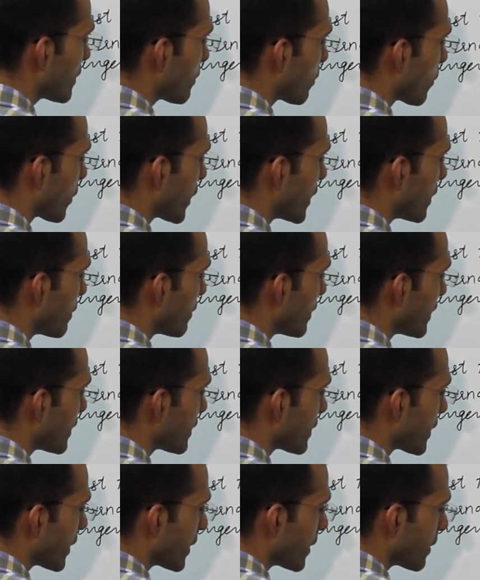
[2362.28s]
point be,
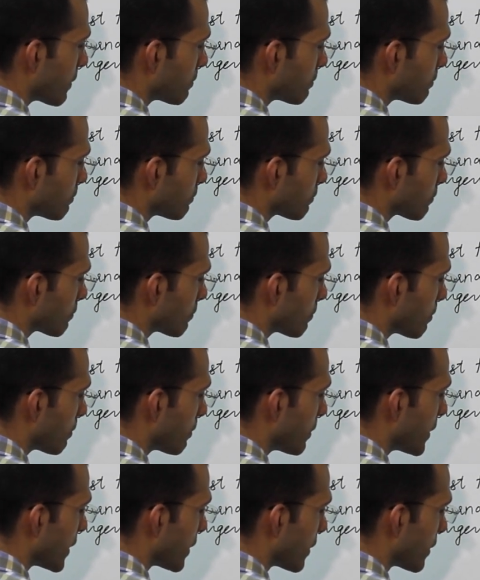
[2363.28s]
say,
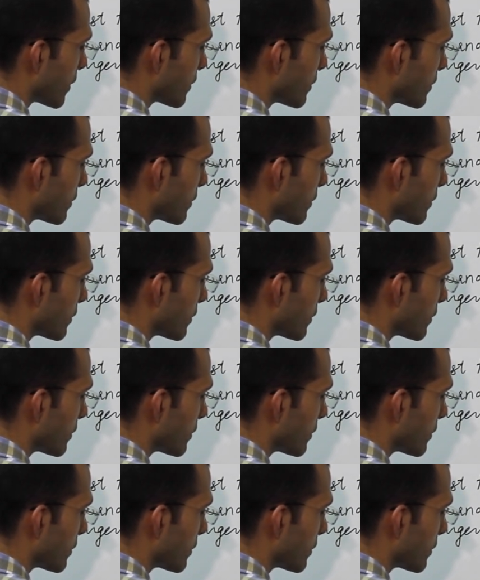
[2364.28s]
P.